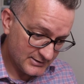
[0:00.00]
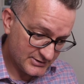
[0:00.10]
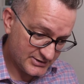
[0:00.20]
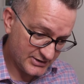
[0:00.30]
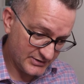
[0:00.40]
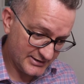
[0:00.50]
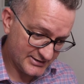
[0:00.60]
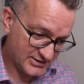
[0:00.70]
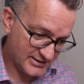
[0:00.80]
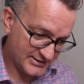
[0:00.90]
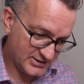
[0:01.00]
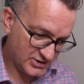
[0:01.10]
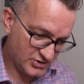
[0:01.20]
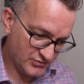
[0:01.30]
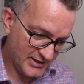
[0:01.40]
So let's
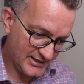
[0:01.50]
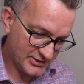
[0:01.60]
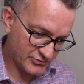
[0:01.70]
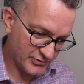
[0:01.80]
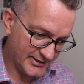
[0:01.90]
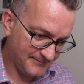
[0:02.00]
do that. Let's run